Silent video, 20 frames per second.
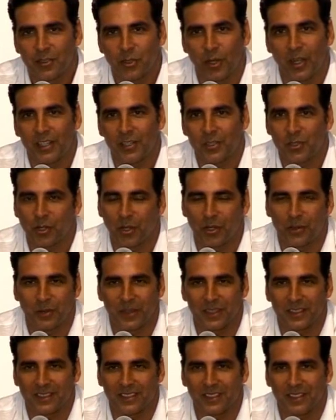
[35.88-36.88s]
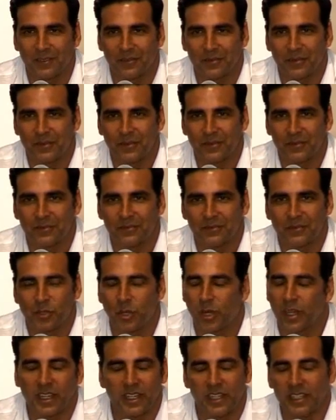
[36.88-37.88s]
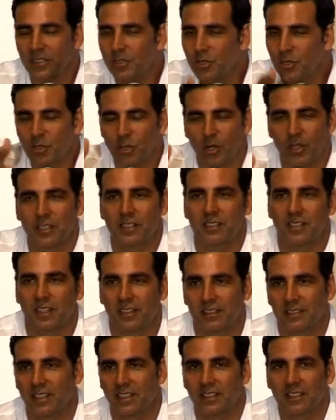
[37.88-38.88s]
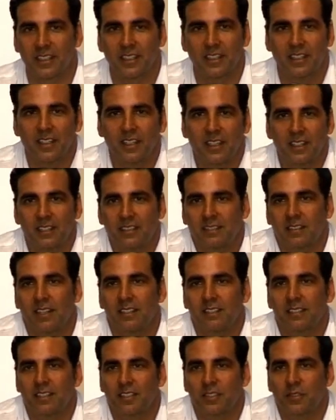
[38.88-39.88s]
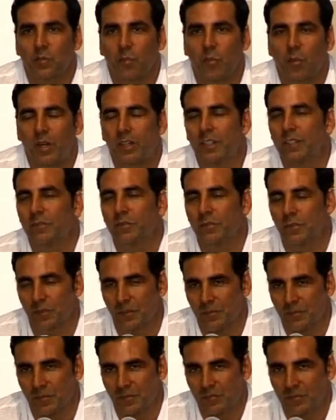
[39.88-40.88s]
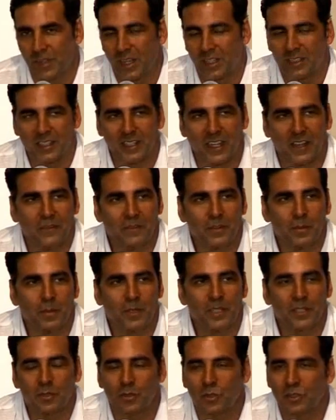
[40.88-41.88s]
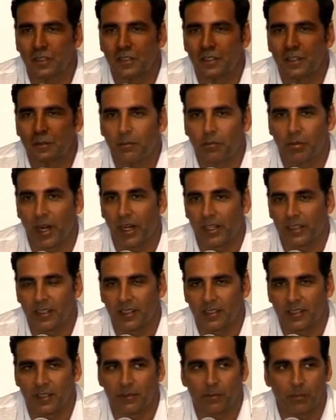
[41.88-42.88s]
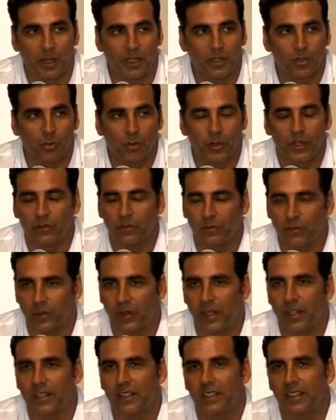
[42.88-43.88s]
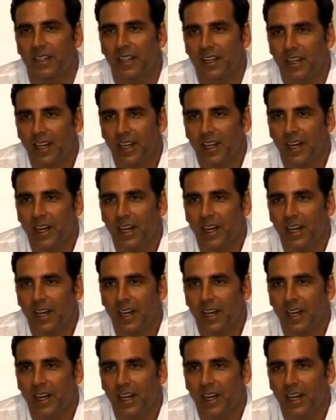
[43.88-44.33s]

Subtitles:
So I enjoy myself. So I enjoy stunts. I think stunts is wonderful. I think everybody should practice it, but do it very